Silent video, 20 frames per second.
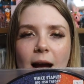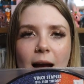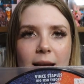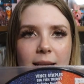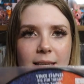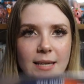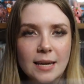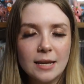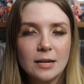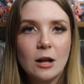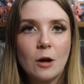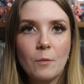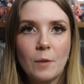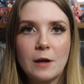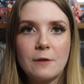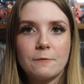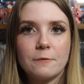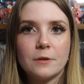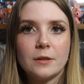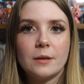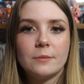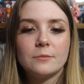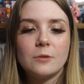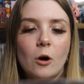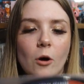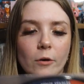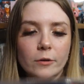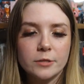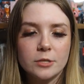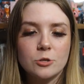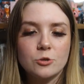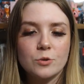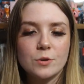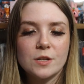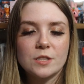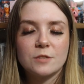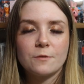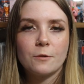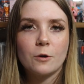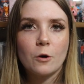I cannot wait for them all to
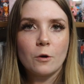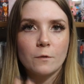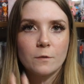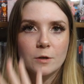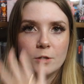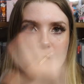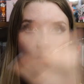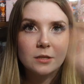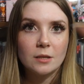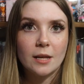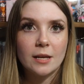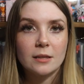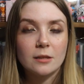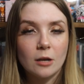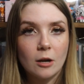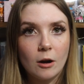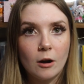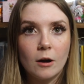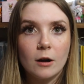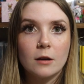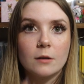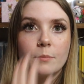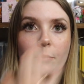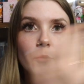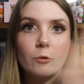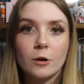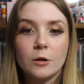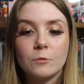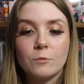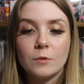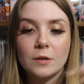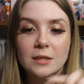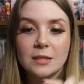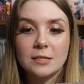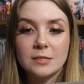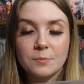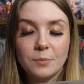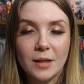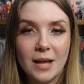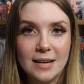transfer over to like the cardboard with
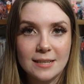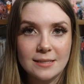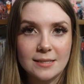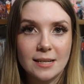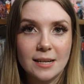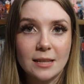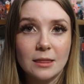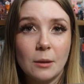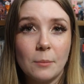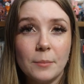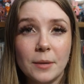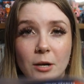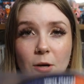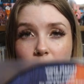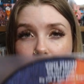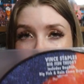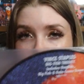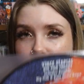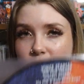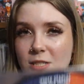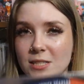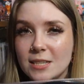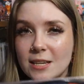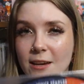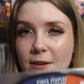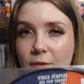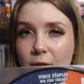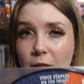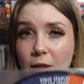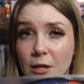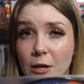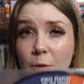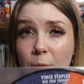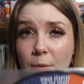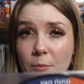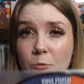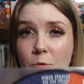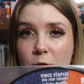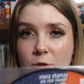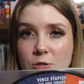this plastic in the middle just to give a little
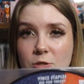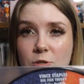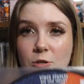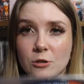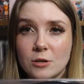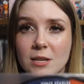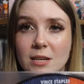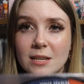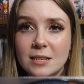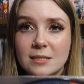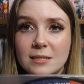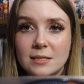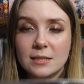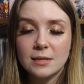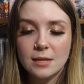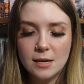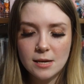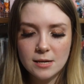bit more sturdiness to